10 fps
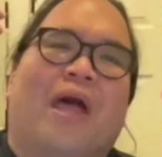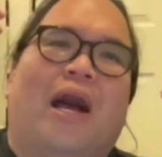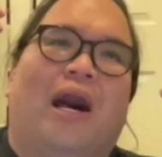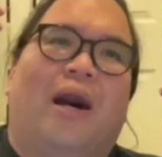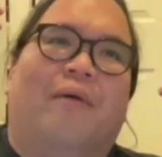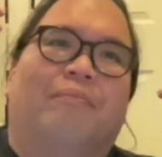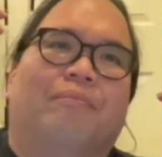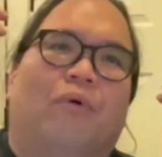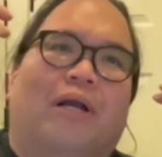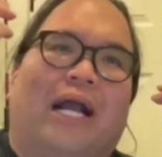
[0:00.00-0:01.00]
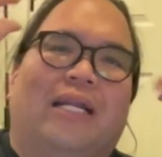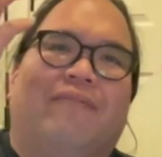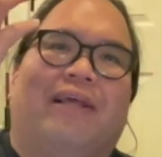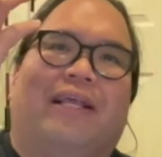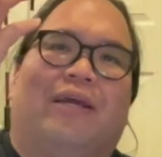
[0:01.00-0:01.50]
kind
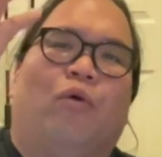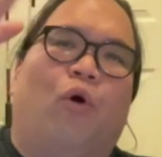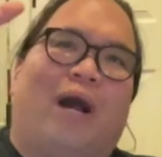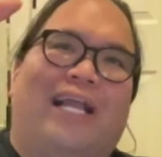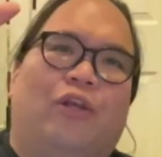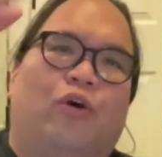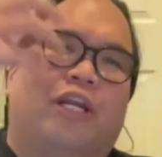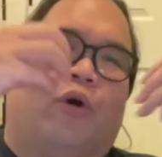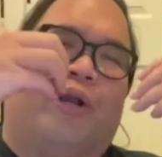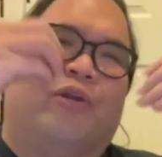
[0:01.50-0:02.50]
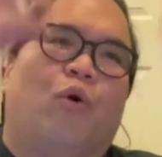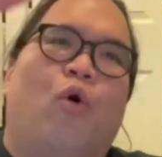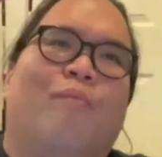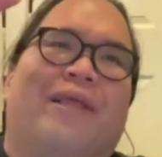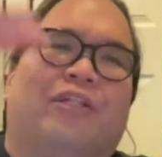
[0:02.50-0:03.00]
of like an ho'ailona or an
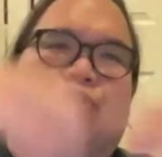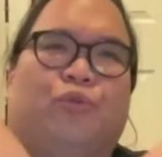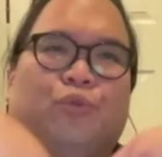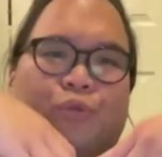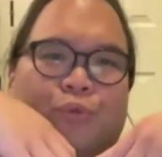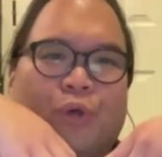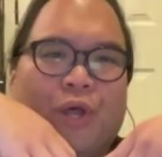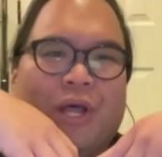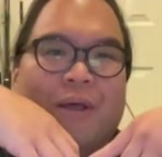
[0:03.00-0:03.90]
omen to